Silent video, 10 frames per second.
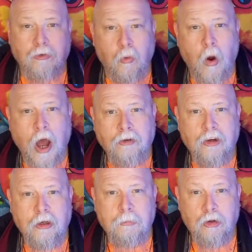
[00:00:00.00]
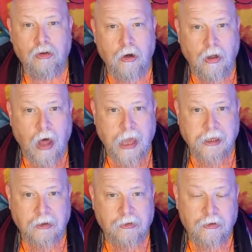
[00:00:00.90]
for watching. Be sure to
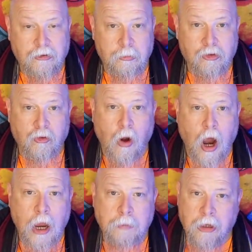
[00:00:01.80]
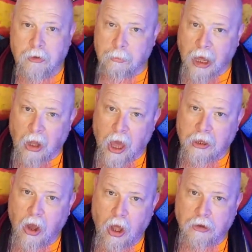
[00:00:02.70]
like us and subscribe. Hit the bell
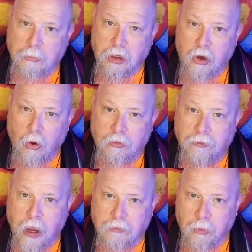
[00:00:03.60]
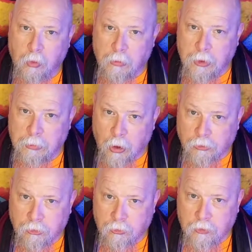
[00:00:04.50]
icon to be notified for when we
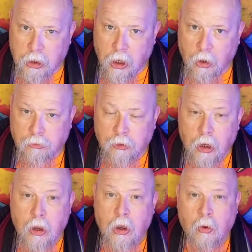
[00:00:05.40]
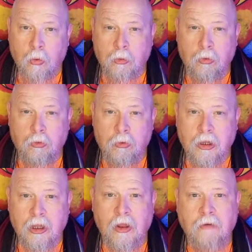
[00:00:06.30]
post new videos. We would
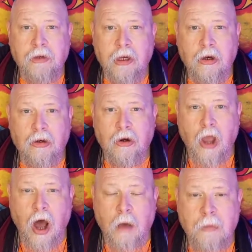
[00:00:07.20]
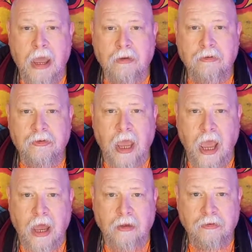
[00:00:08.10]
really love to hear your comments
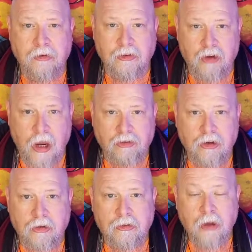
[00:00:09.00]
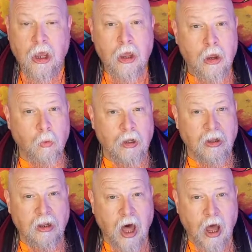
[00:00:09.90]
and suggestions. We
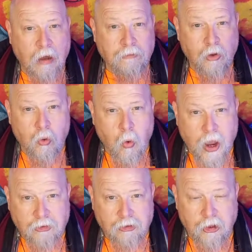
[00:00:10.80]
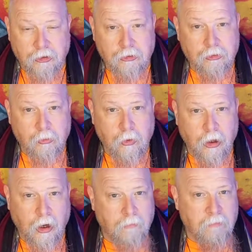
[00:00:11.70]
love questions.
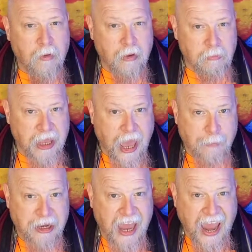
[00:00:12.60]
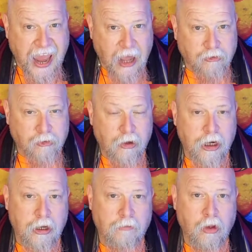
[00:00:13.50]
We'll be happy to answer
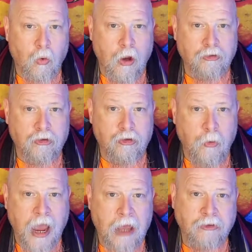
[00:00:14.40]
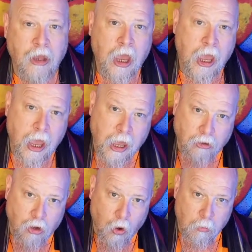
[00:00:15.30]
any of the questions you ask
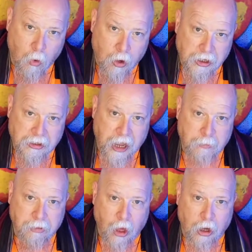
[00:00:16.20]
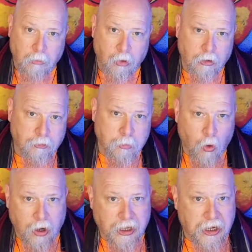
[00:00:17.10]
and go more in depth on them. We're
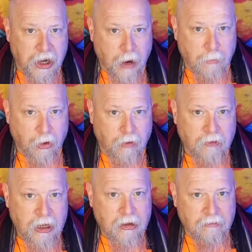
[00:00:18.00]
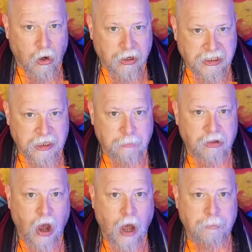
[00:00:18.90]
exploring a number of very deep
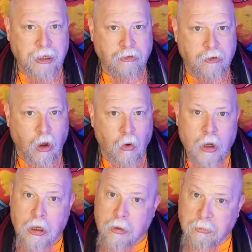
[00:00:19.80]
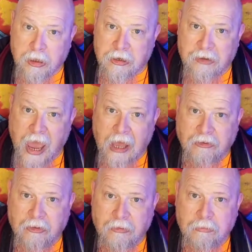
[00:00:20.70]
topics, so please
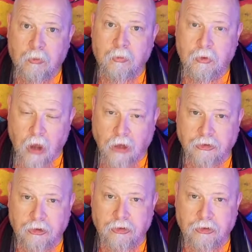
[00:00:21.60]
ask. We'll talk to you